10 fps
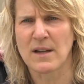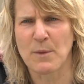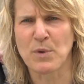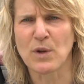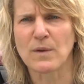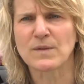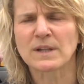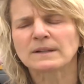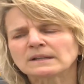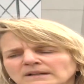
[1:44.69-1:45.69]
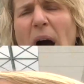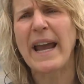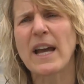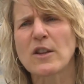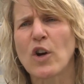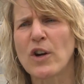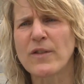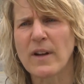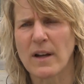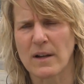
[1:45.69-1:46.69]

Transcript: approved. So I had learned,